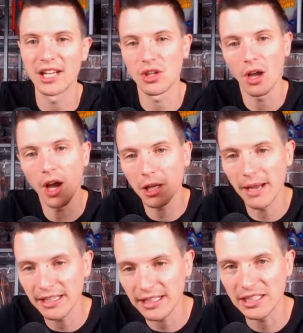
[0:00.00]
and it
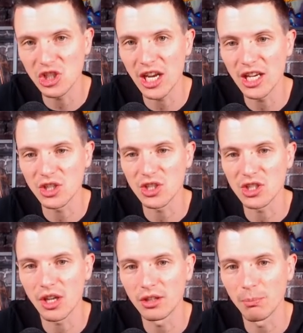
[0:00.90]
automatically
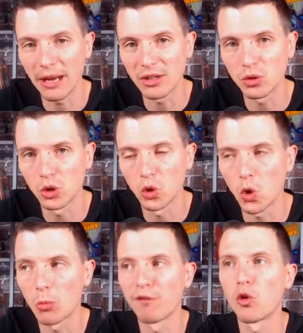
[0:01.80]
changes back to your
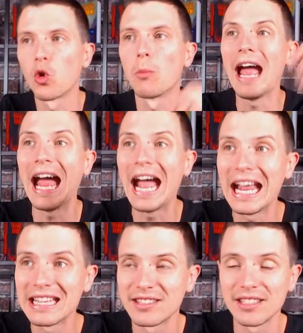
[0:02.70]
normal form
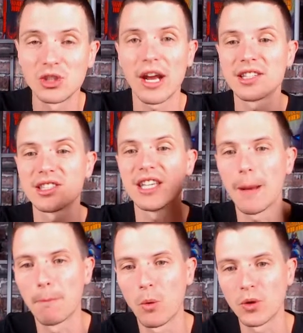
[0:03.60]
and detracts the
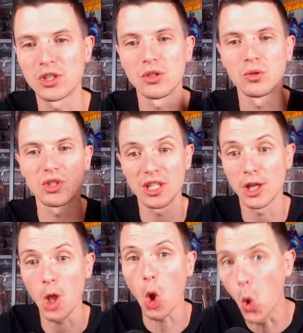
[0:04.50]
hit points you
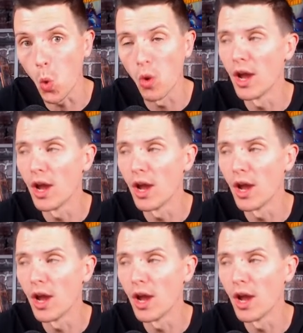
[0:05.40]
still owe